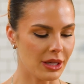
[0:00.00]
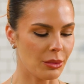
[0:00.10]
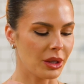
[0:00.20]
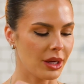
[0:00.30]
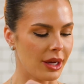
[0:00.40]
I
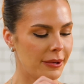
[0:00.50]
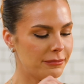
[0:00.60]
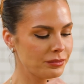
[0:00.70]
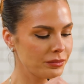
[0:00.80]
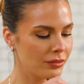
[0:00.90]
want to get
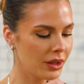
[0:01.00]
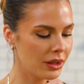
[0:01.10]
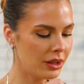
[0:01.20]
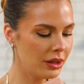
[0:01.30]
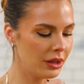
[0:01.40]

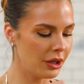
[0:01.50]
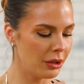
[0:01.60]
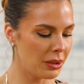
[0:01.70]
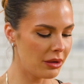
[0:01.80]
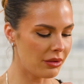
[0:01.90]
a little
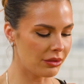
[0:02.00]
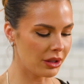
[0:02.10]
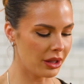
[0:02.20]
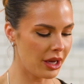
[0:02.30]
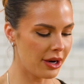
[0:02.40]
bit of every
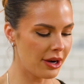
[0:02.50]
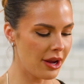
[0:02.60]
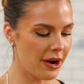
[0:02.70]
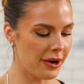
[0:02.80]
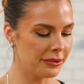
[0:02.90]
layer
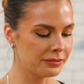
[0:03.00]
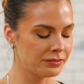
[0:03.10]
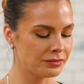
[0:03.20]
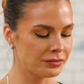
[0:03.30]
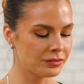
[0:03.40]
here.
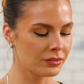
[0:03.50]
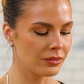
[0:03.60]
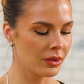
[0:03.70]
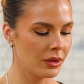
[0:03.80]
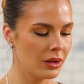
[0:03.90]

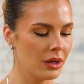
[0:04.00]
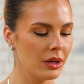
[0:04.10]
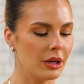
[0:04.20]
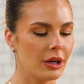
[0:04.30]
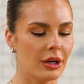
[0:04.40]

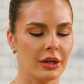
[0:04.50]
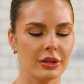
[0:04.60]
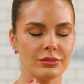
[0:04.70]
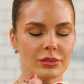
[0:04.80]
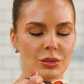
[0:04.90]
Oh,
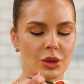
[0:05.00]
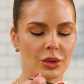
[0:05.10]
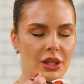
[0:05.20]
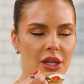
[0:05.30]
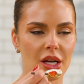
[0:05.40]
I'm so
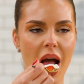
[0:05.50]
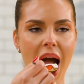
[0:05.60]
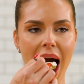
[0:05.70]
excited.